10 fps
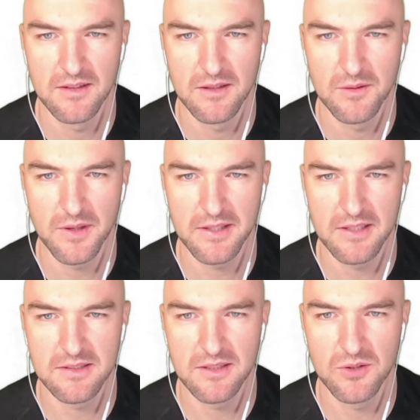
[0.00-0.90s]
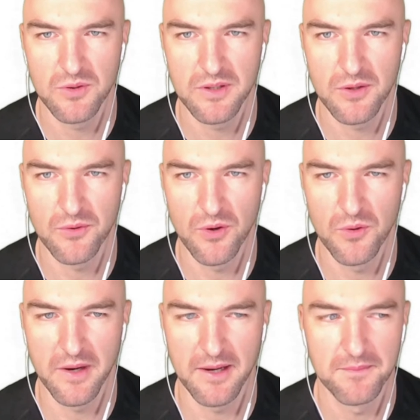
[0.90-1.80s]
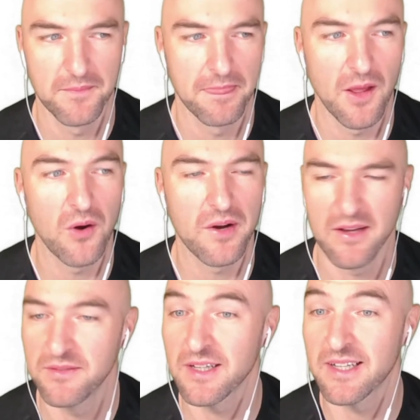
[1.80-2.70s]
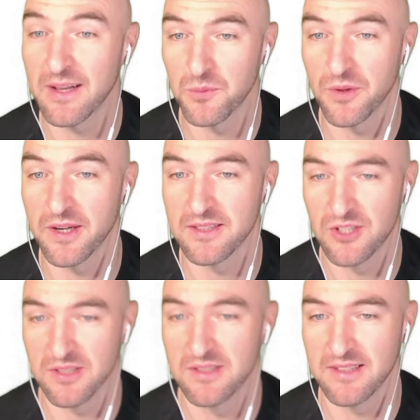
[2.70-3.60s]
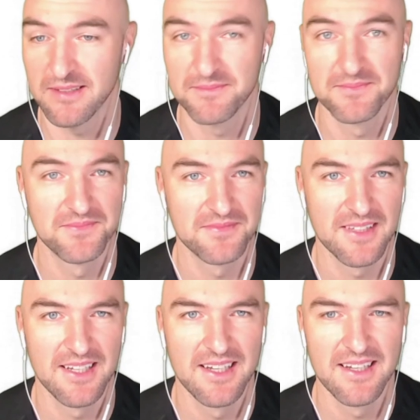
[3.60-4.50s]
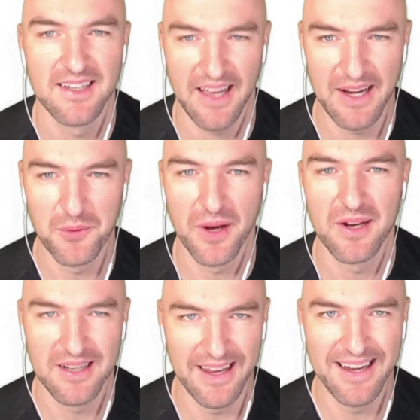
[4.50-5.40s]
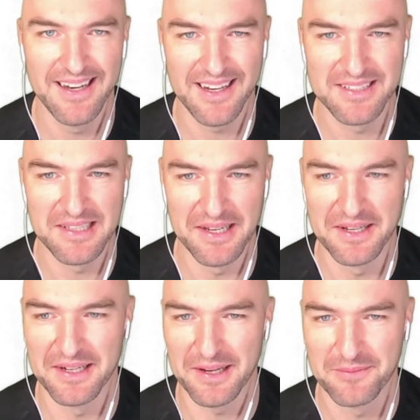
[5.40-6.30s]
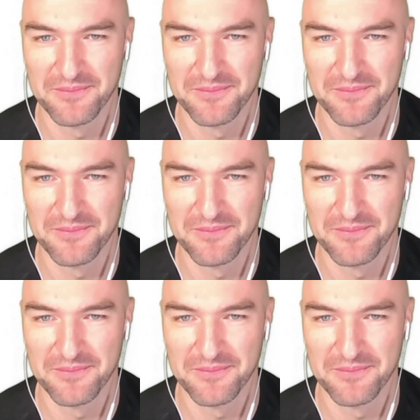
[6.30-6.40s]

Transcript: why doesn't it do it the wrong way? Okay, forget what I just said. Anyway, index linearly.